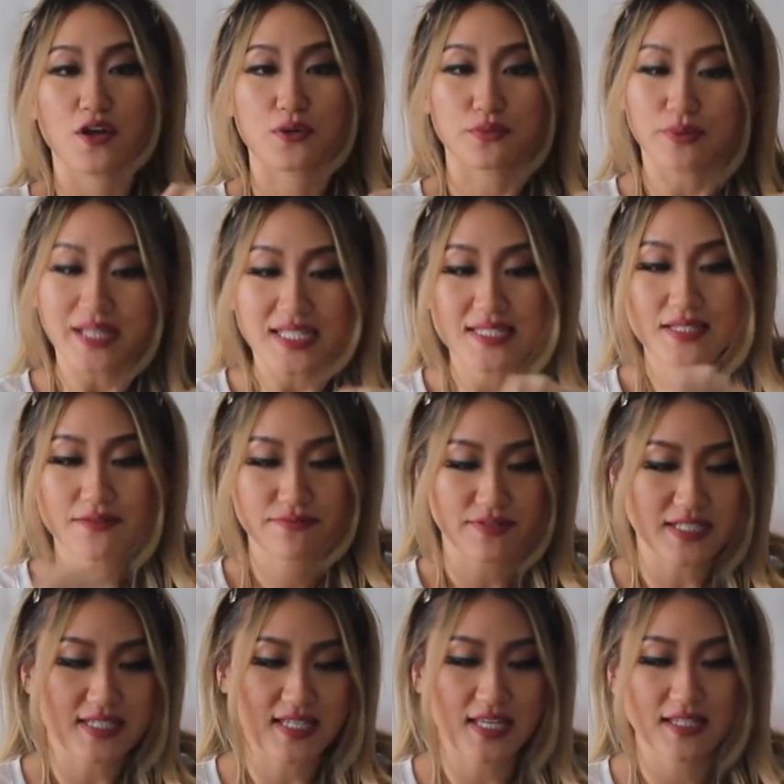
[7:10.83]
crazy
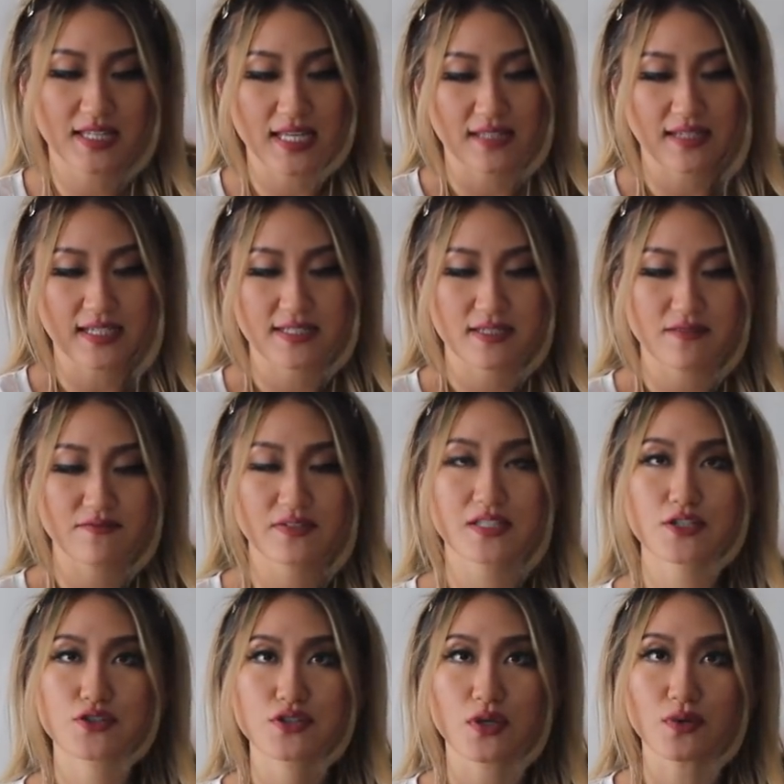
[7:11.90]
reason it like didn't
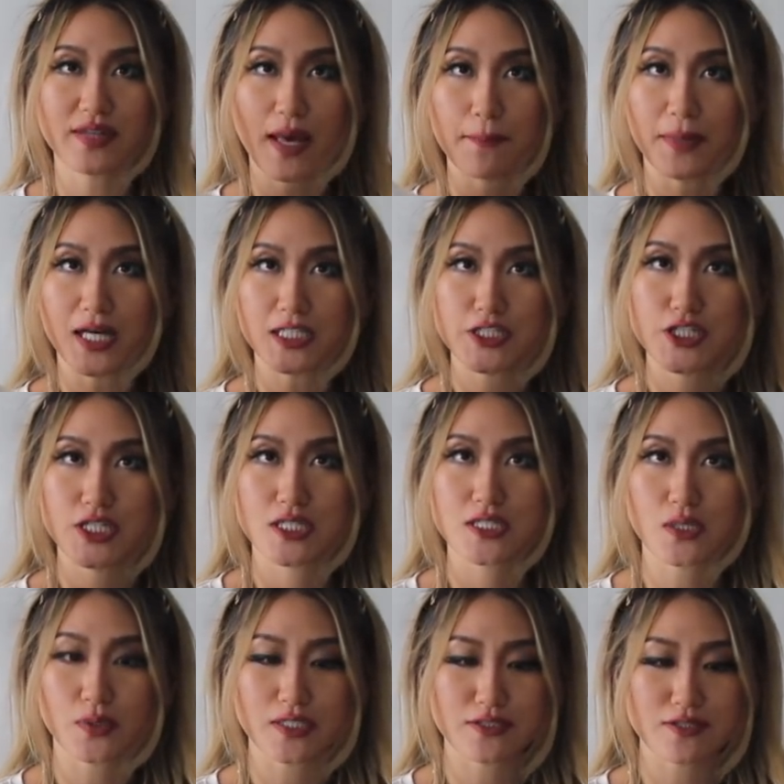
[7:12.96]
really show that much
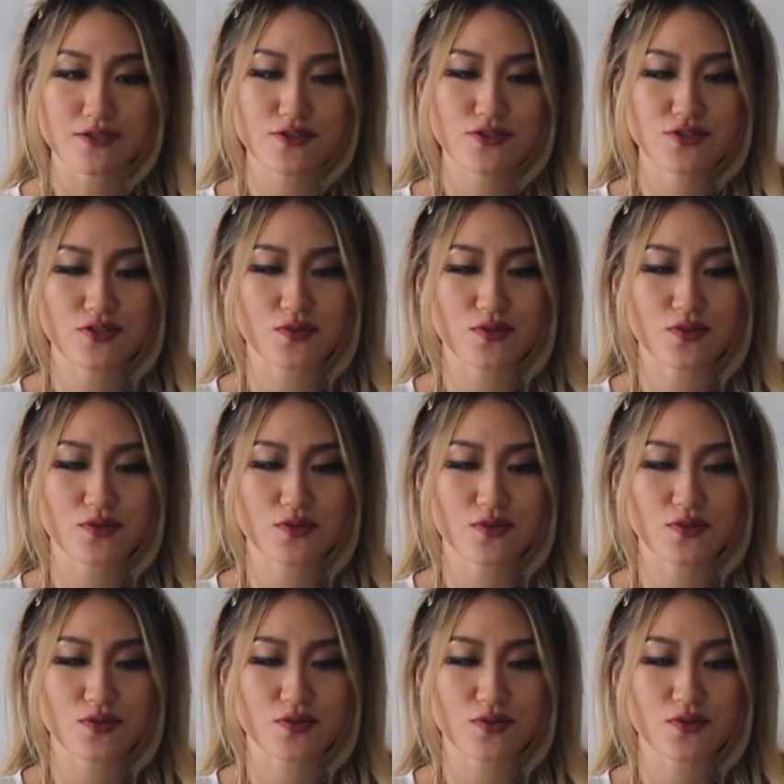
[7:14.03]
so it just